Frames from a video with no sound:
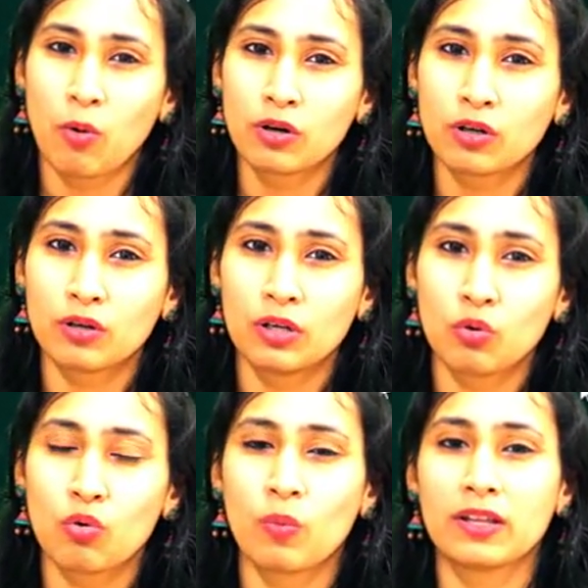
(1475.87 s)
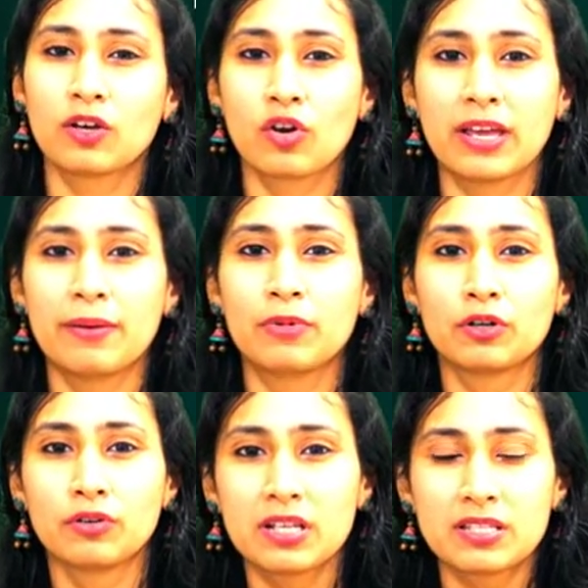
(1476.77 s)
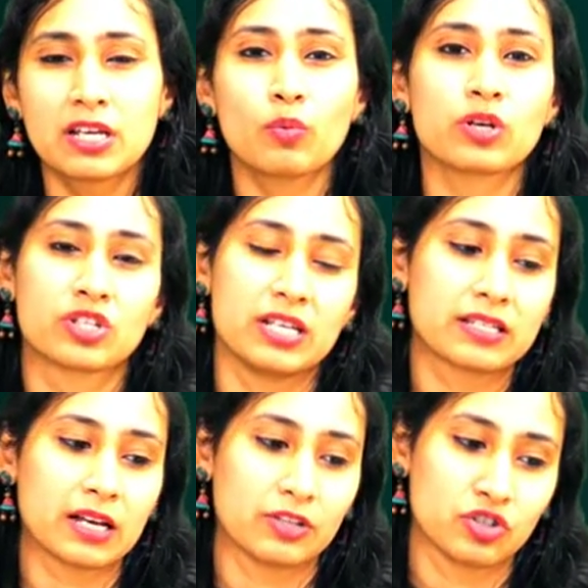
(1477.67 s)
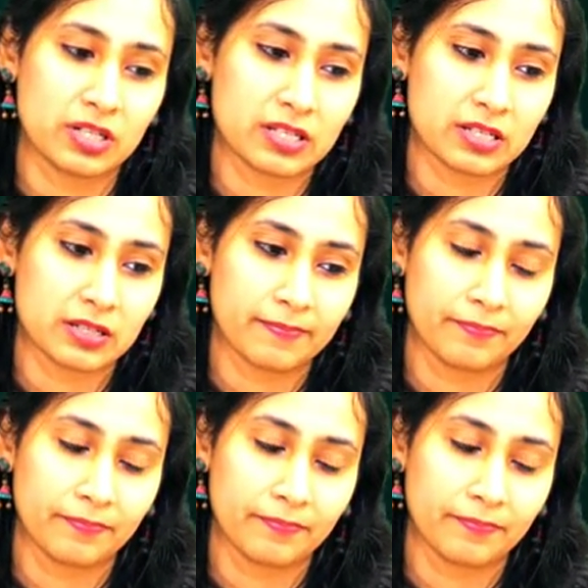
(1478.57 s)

want to know whether you're able to distinguish these kanjis.